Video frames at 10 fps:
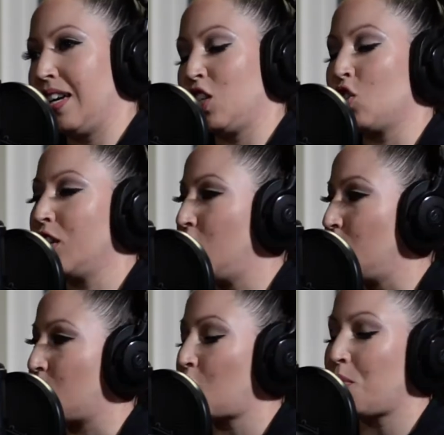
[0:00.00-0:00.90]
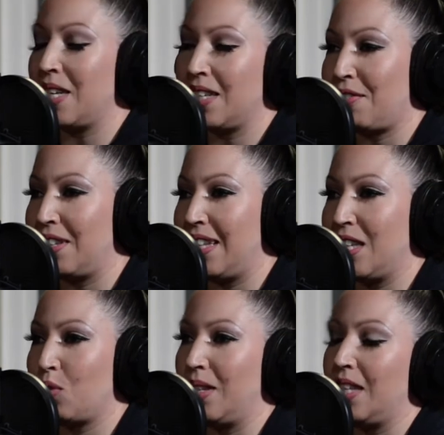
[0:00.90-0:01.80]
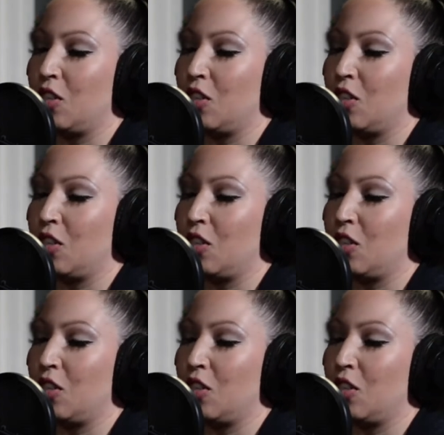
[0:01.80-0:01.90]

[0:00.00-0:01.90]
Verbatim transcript: You can do so many different things with it.